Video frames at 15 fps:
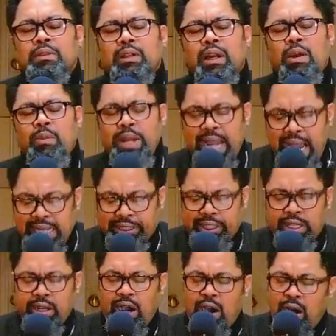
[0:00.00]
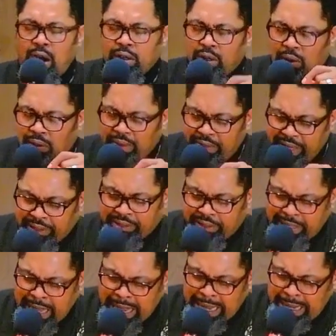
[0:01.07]
And we ask it all on this
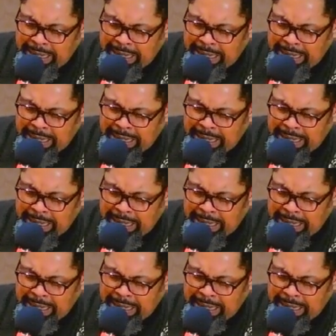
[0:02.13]
day.